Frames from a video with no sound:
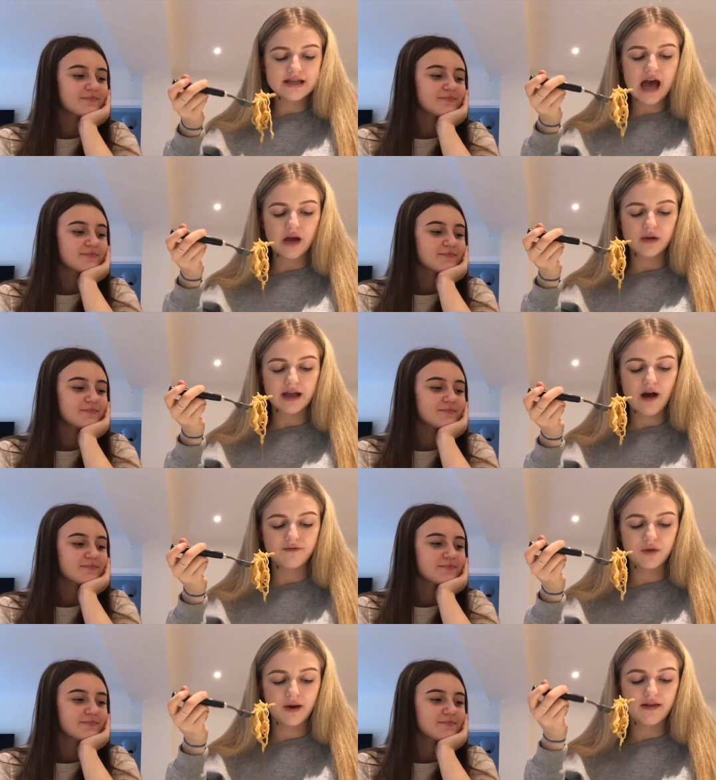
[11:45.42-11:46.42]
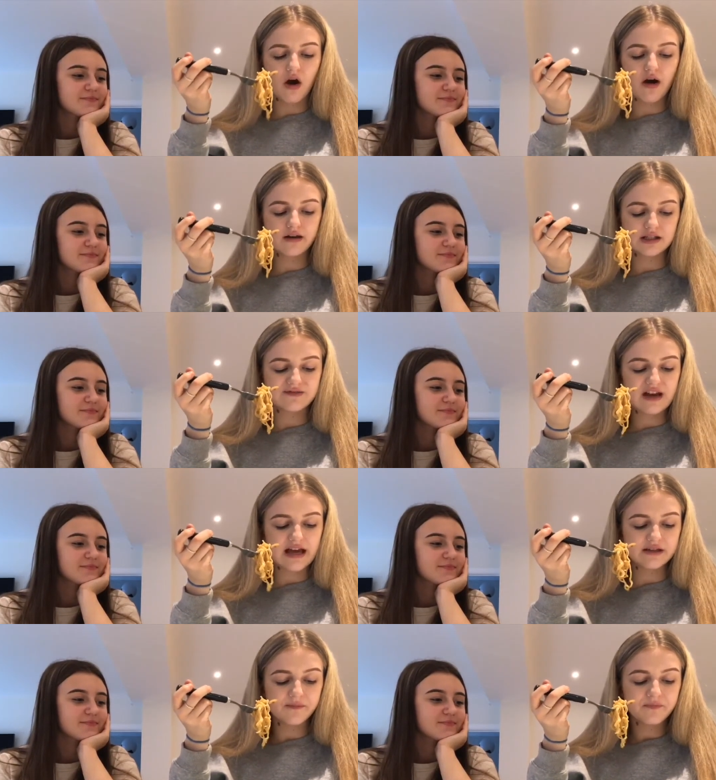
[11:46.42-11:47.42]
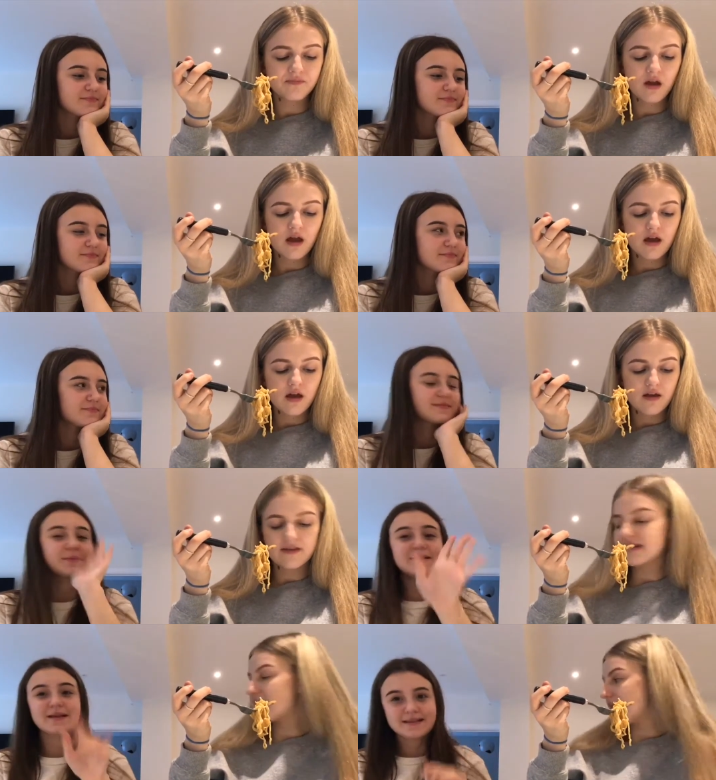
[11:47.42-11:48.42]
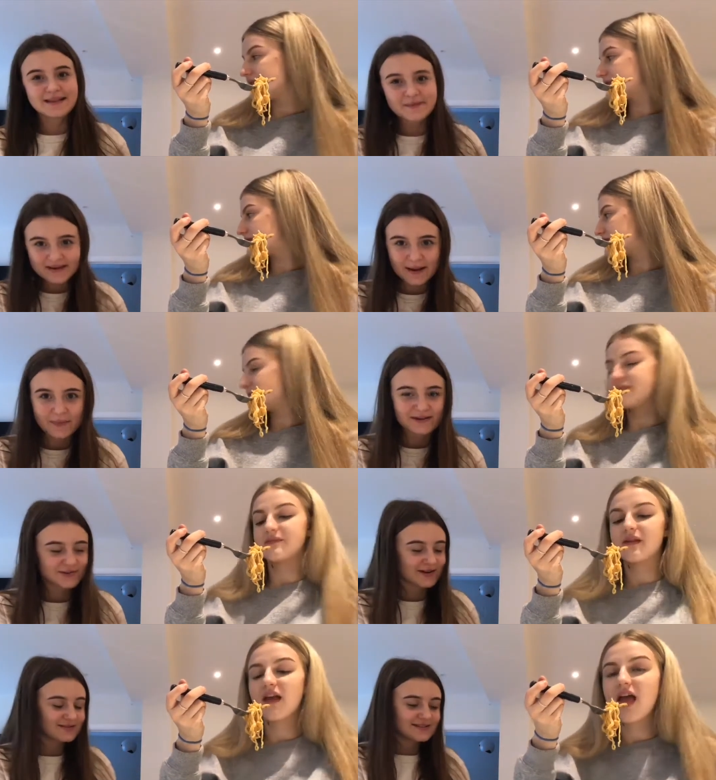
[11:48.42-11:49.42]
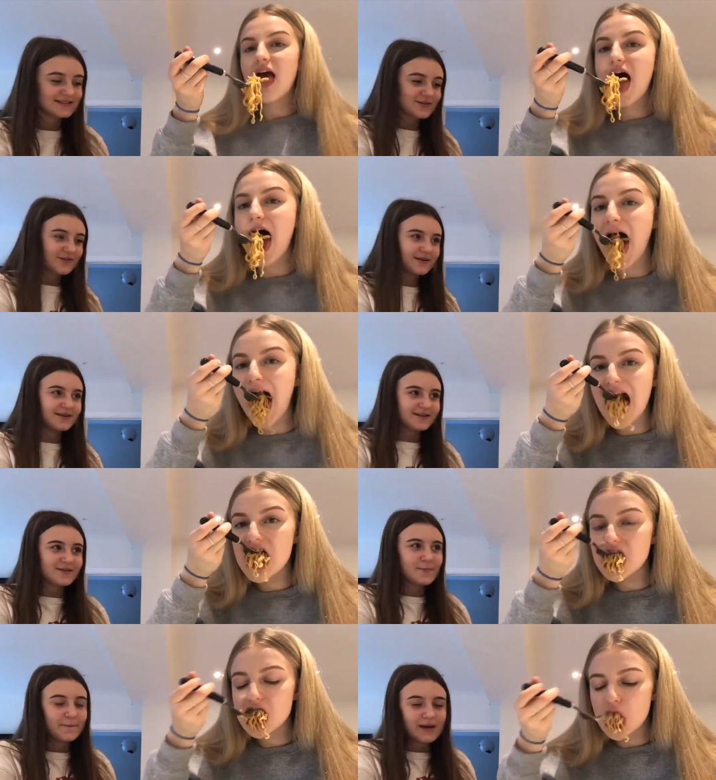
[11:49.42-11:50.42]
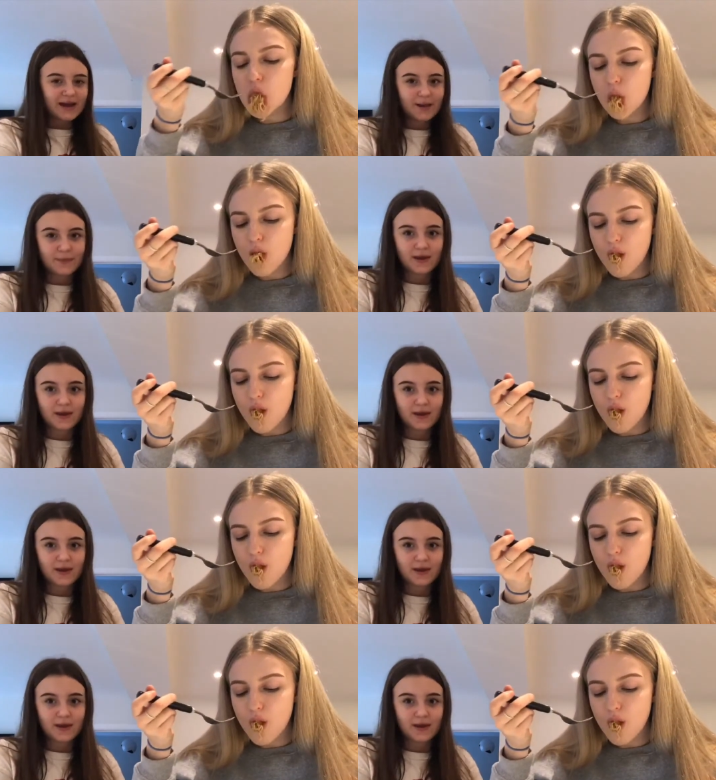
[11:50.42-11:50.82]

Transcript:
Speaker 1: attack would account for the way the hikers fled their tents. Let me let my
Speaker 2: dog out. She's crying like a little baby.